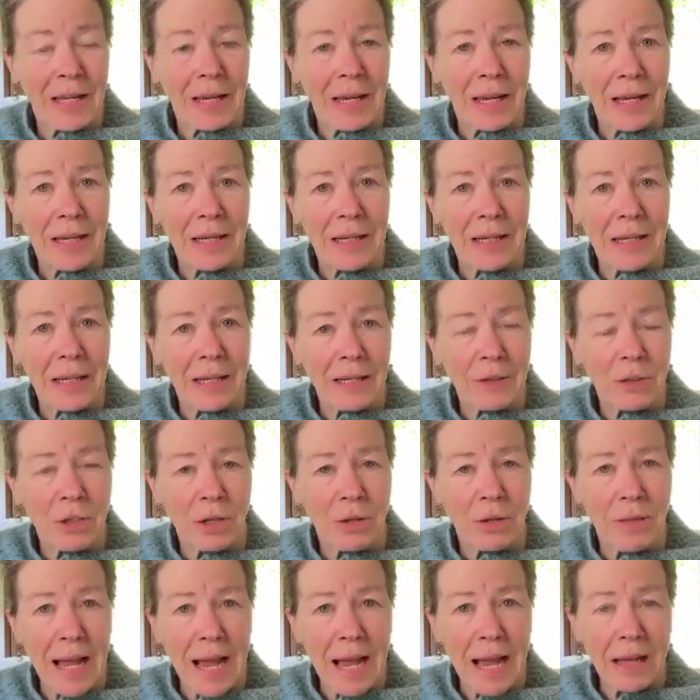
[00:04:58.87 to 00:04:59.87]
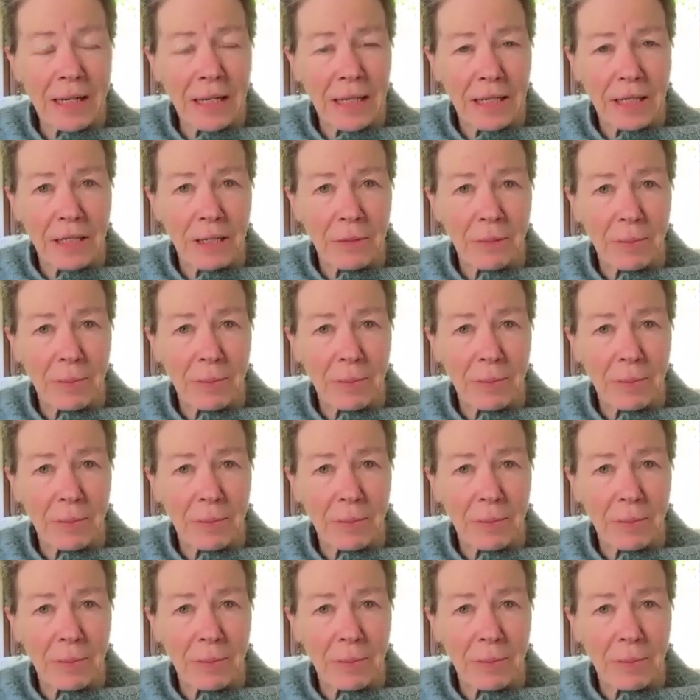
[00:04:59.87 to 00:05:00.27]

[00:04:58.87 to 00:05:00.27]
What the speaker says: And so that is a